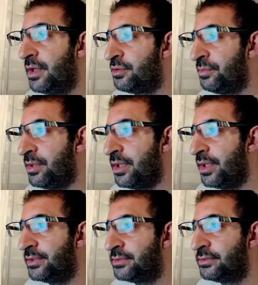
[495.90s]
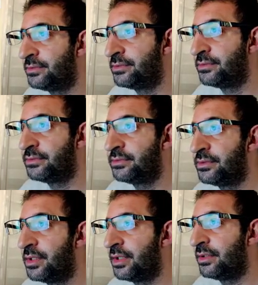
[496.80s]
I copy it
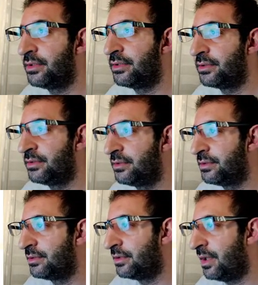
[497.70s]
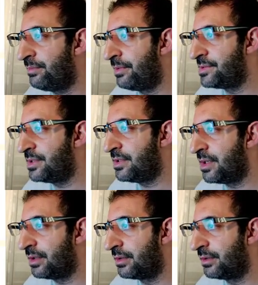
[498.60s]
and I pass it
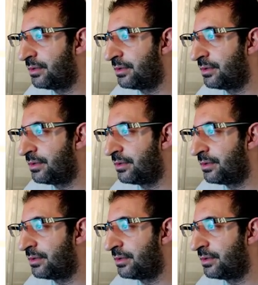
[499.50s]
here.